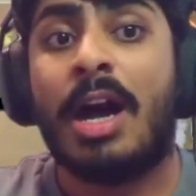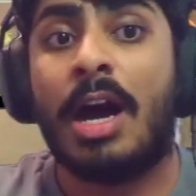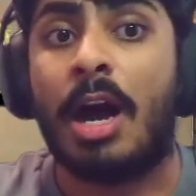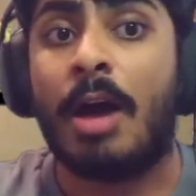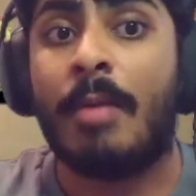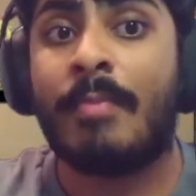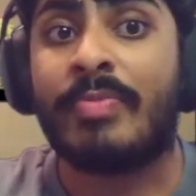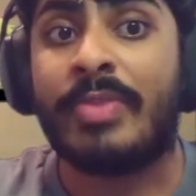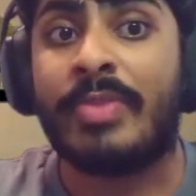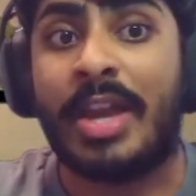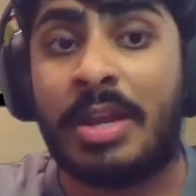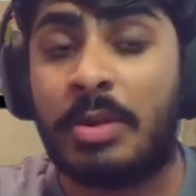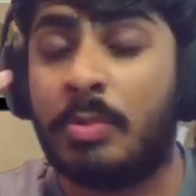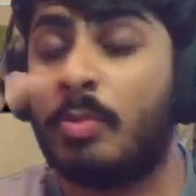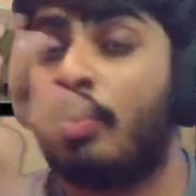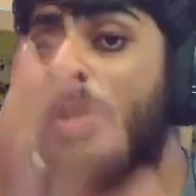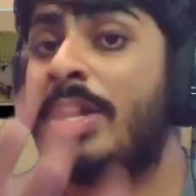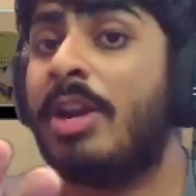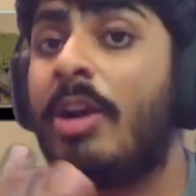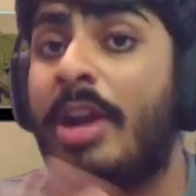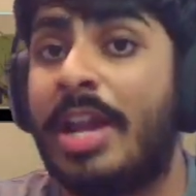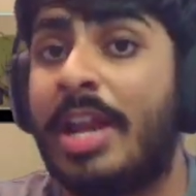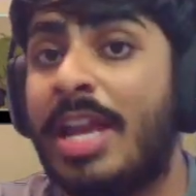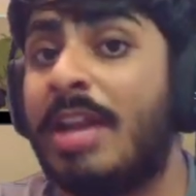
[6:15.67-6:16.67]
Um, and
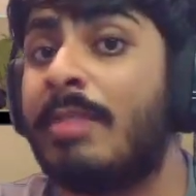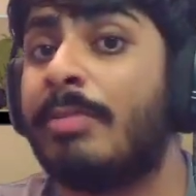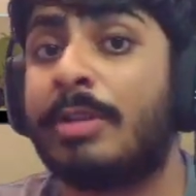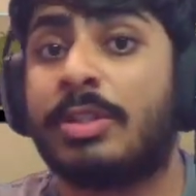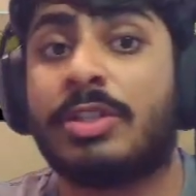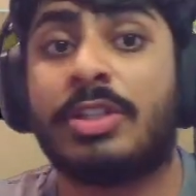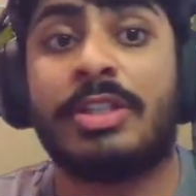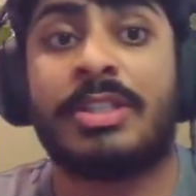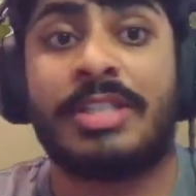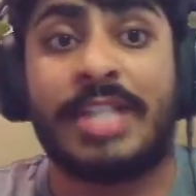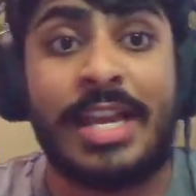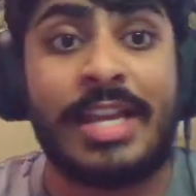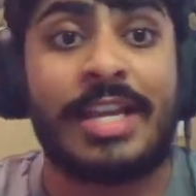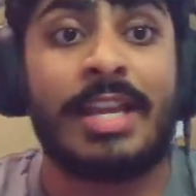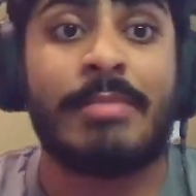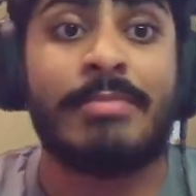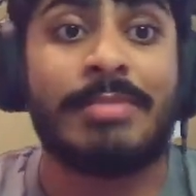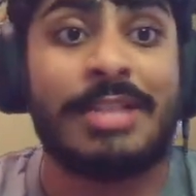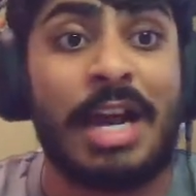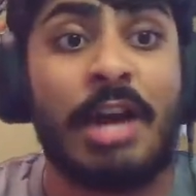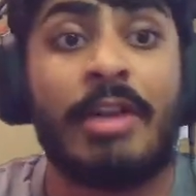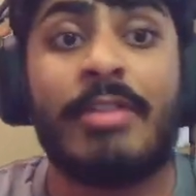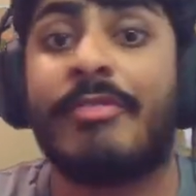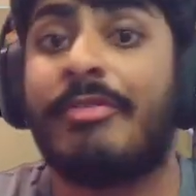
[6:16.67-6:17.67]
we are able to take
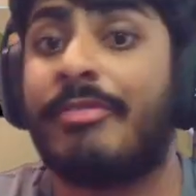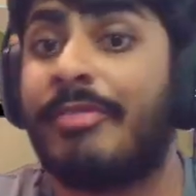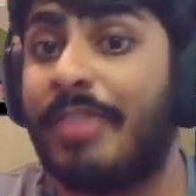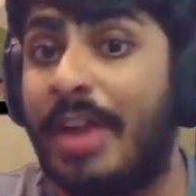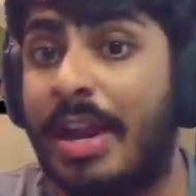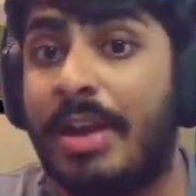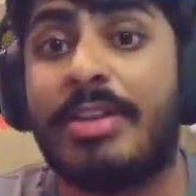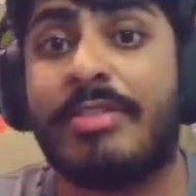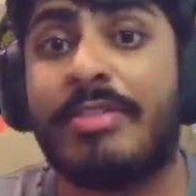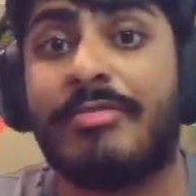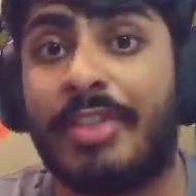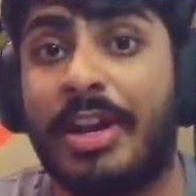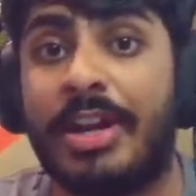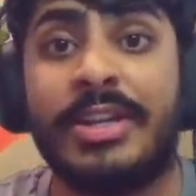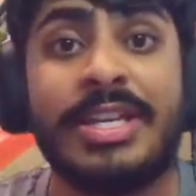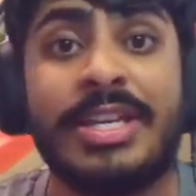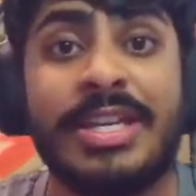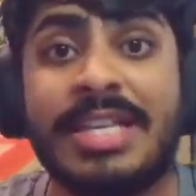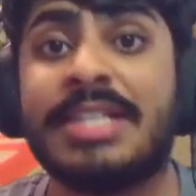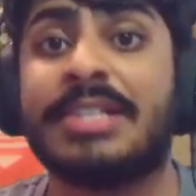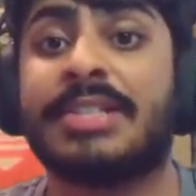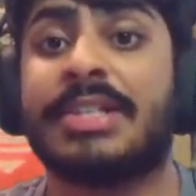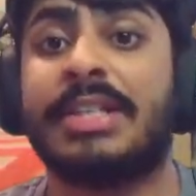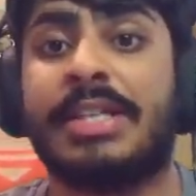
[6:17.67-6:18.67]
him down very, very
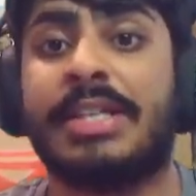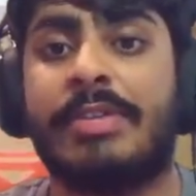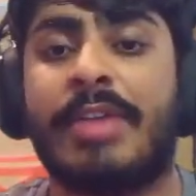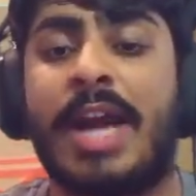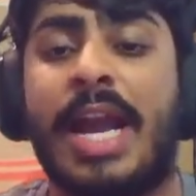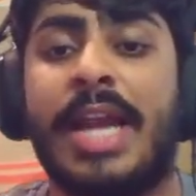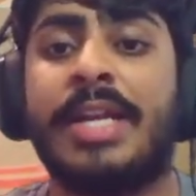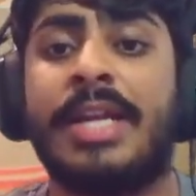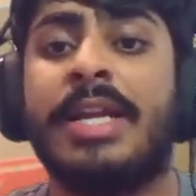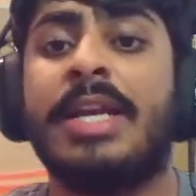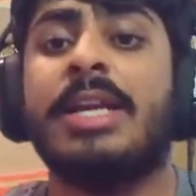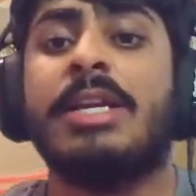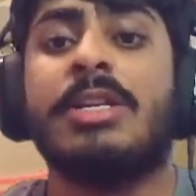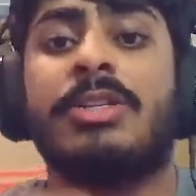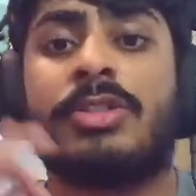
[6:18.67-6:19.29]
easily, right?